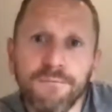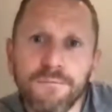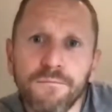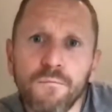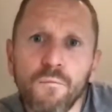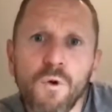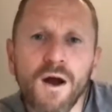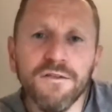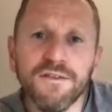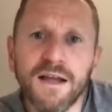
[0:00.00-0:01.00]
why are
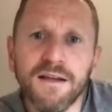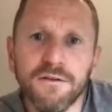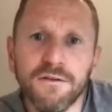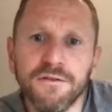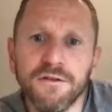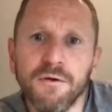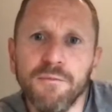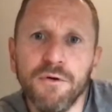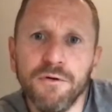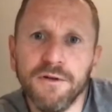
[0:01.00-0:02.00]
standards so
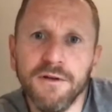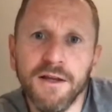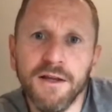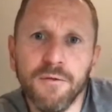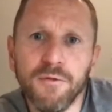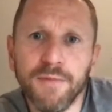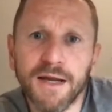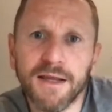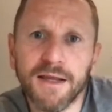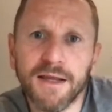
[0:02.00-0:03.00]
important in open banking?